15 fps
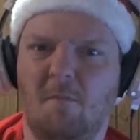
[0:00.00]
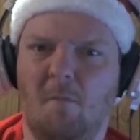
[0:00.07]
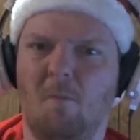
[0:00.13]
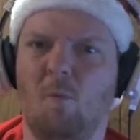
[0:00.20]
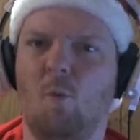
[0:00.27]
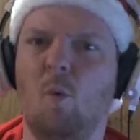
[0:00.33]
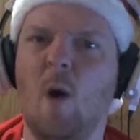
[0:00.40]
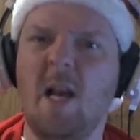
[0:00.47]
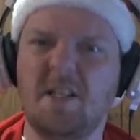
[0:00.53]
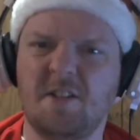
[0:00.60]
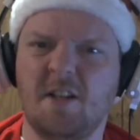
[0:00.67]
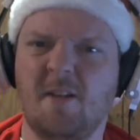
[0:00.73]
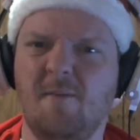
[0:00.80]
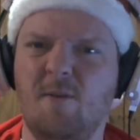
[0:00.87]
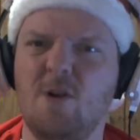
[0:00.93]
West
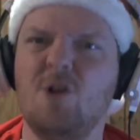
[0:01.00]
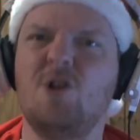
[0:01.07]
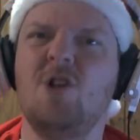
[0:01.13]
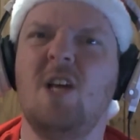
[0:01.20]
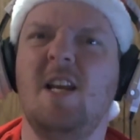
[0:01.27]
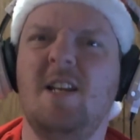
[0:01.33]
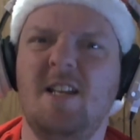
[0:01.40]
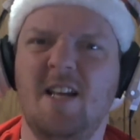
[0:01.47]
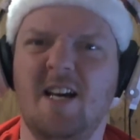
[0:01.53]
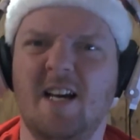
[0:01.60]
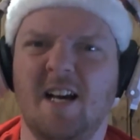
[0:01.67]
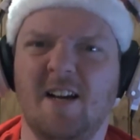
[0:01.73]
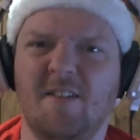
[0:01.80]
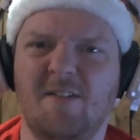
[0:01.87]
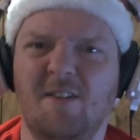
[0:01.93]
Virginia!
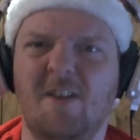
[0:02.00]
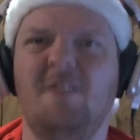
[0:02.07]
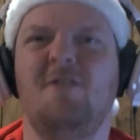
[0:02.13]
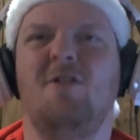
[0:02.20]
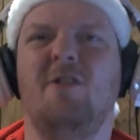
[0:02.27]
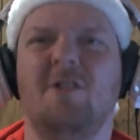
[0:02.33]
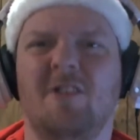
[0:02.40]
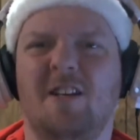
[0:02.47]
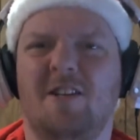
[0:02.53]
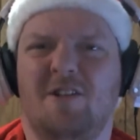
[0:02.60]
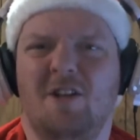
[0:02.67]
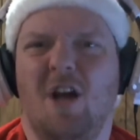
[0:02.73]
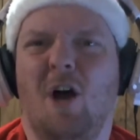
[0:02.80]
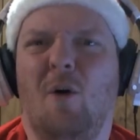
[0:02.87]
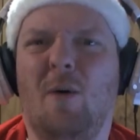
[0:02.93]
It's usually
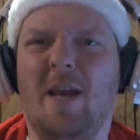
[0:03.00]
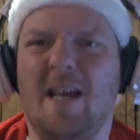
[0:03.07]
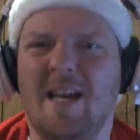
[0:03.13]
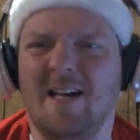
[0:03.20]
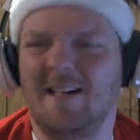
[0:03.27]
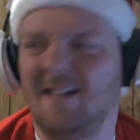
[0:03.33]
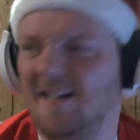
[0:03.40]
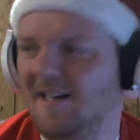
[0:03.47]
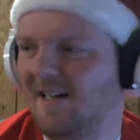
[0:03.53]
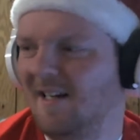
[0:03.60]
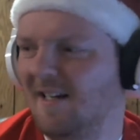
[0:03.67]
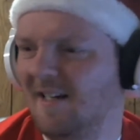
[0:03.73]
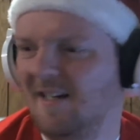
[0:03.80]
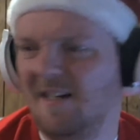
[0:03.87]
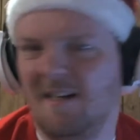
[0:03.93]
snowy!
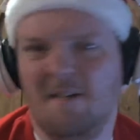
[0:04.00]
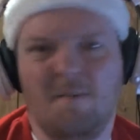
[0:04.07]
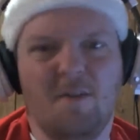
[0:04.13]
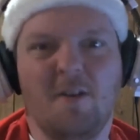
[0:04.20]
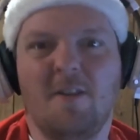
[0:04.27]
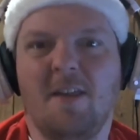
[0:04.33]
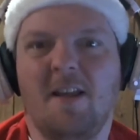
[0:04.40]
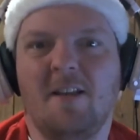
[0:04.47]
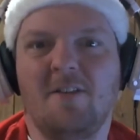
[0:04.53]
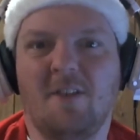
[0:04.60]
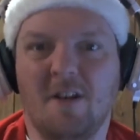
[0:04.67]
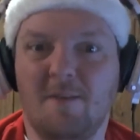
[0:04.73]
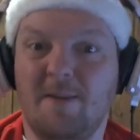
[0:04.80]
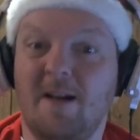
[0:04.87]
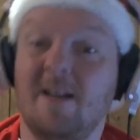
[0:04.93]
The only thing that's good
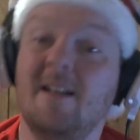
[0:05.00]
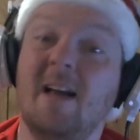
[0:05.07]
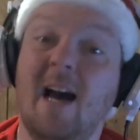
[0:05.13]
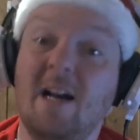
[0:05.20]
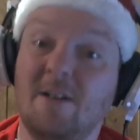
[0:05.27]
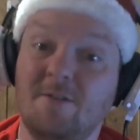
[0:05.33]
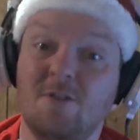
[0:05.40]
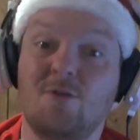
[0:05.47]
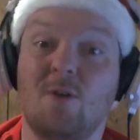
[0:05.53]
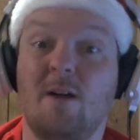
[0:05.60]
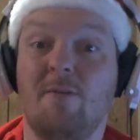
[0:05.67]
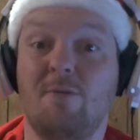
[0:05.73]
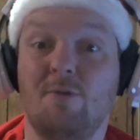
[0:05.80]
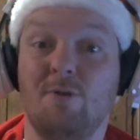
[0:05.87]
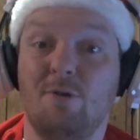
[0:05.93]
about it, I don't have to drive
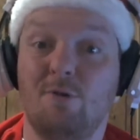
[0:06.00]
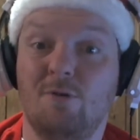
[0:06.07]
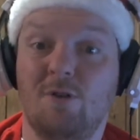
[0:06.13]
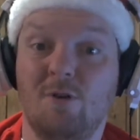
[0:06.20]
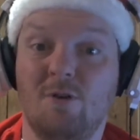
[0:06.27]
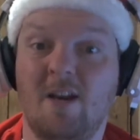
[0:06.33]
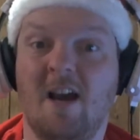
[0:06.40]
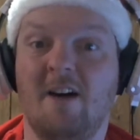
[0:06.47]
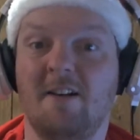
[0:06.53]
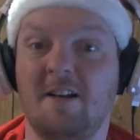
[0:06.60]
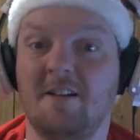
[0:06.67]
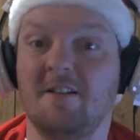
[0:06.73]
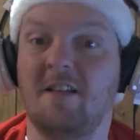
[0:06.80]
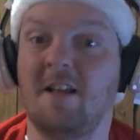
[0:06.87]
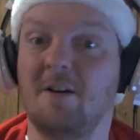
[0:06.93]
through two counties
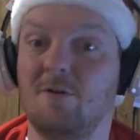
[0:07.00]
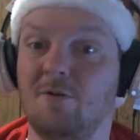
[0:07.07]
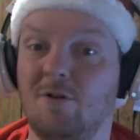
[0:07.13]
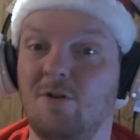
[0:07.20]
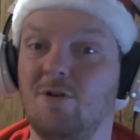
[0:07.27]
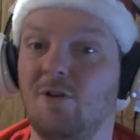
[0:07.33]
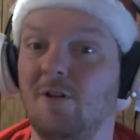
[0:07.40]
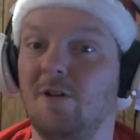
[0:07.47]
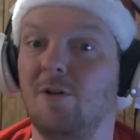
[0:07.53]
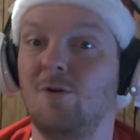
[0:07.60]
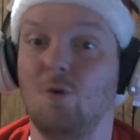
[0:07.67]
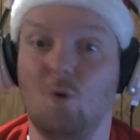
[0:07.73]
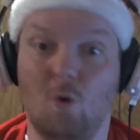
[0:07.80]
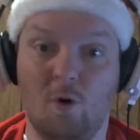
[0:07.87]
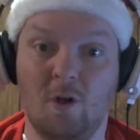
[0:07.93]
that are usually
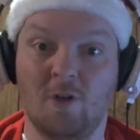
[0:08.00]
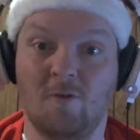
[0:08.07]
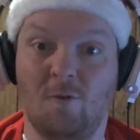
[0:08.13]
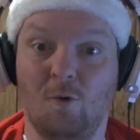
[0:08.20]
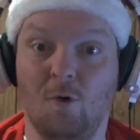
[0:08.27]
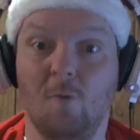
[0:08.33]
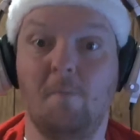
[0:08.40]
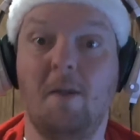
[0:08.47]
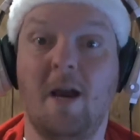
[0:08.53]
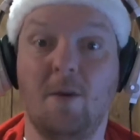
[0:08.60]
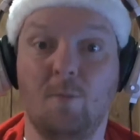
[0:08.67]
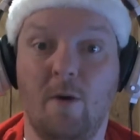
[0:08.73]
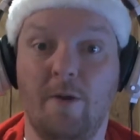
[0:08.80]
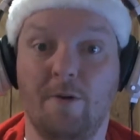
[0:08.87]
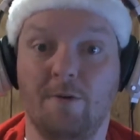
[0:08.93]
notorious for bad
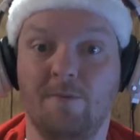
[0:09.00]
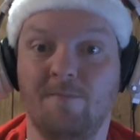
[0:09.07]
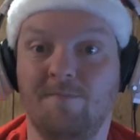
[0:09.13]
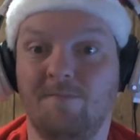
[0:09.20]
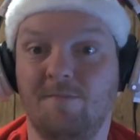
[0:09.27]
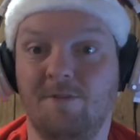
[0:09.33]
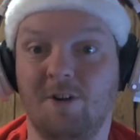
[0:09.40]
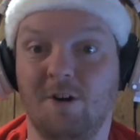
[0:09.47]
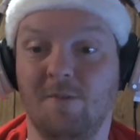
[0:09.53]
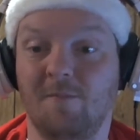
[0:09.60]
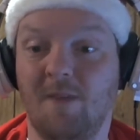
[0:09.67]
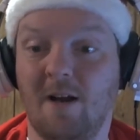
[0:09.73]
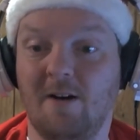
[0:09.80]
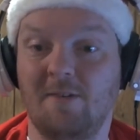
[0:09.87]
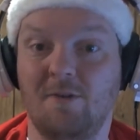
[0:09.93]
weather. So, I
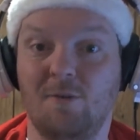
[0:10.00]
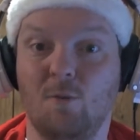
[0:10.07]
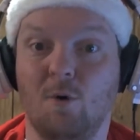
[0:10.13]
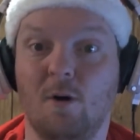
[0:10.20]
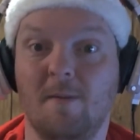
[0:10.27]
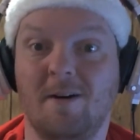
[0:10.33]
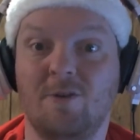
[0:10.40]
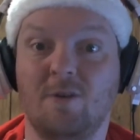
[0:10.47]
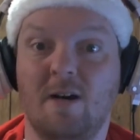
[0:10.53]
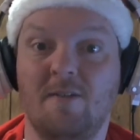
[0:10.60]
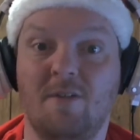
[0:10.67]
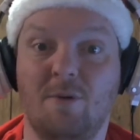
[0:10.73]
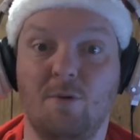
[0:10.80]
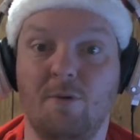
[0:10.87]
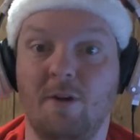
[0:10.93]
don't have to worry about driving
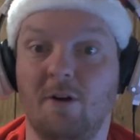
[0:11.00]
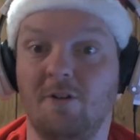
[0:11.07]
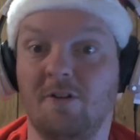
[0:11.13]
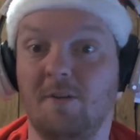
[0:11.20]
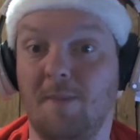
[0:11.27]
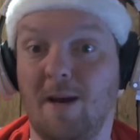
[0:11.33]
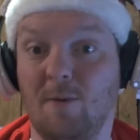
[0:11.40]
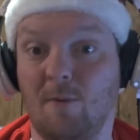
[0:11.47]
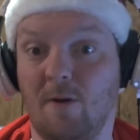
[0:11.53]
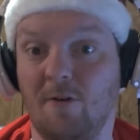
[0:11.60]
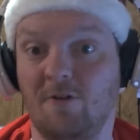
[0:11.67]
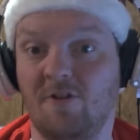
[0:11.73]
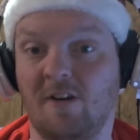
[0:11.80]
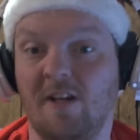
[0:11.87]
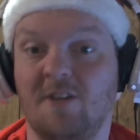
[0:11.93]
through those in bad weather
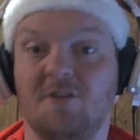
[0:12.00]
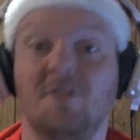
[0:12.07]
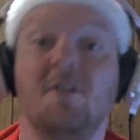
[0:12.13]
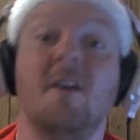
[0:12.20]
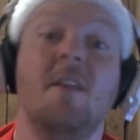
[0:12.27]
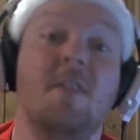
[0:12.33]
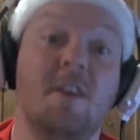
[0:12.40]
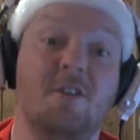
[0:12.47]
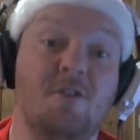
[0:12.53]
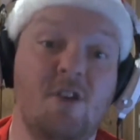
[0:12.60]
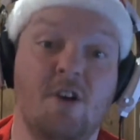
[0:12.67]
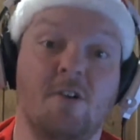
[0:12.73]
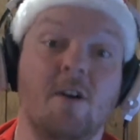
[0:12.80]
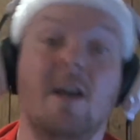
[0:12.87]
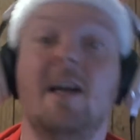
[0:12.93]
conditions this year.
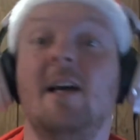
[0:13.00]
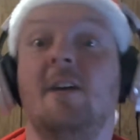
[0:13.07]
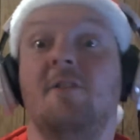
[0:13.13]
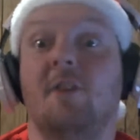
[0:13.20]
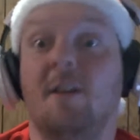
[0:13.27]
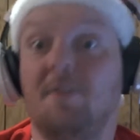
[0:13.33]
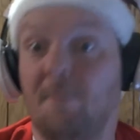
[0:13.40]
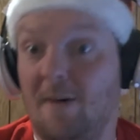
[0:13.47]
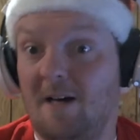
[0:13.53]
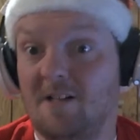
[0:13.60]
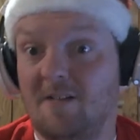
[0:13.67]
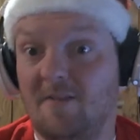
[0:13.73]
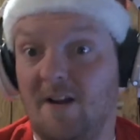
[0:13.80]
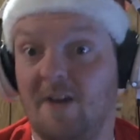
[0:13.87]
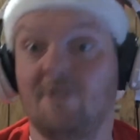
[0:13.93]
So, that's a positive
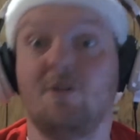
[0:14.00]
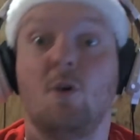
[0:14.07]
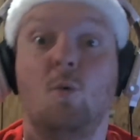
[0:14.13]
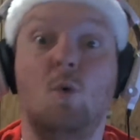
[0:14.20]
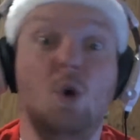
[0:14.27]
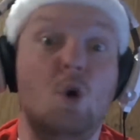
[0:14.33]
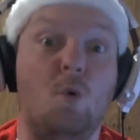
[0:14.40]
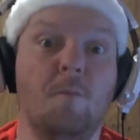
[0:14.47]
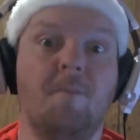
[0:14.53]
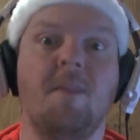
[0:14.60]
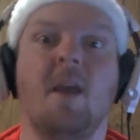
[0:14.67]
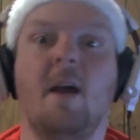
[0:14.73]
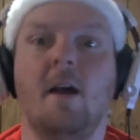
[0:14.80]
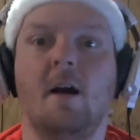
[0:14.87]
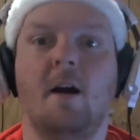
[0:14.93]
there. So, woohoo!
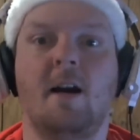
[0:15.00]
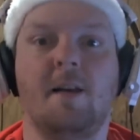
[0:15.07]
Alright.